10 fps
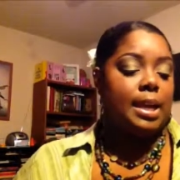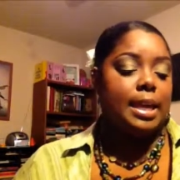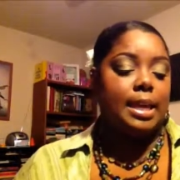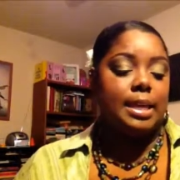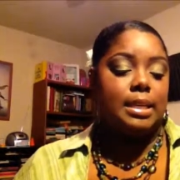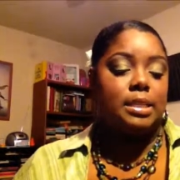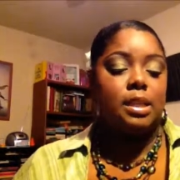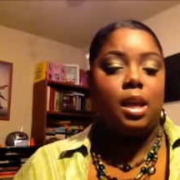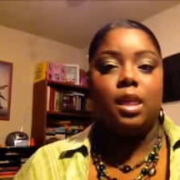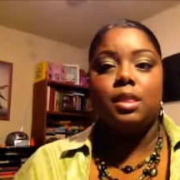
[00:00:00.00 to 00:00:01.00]
is
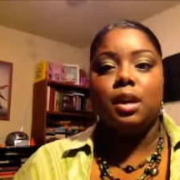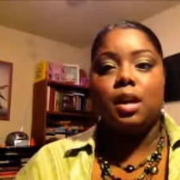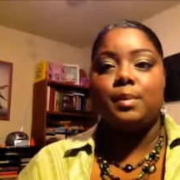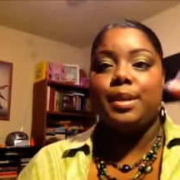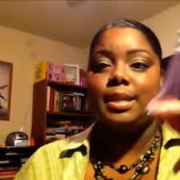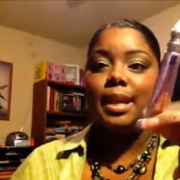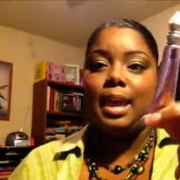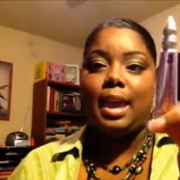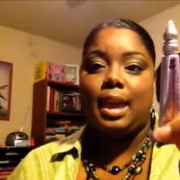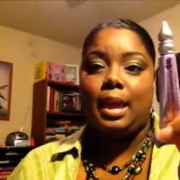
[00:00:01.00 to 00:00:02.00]
the Urban
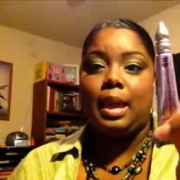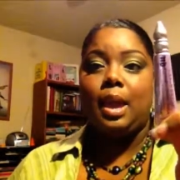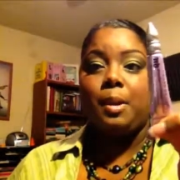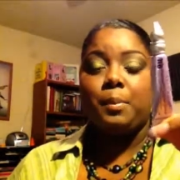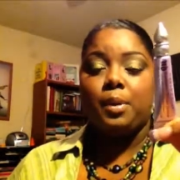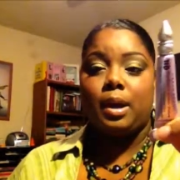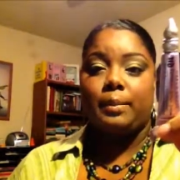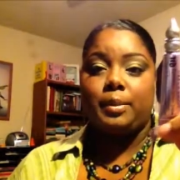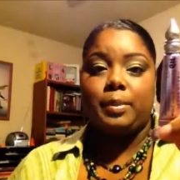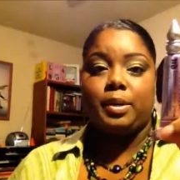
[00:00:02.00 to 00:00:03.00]
Decay
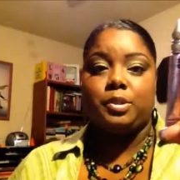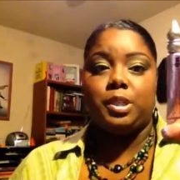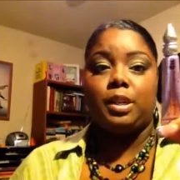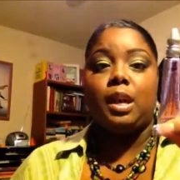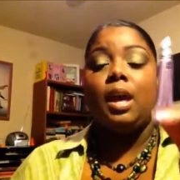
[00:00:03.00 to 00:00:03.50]
Primer Potion.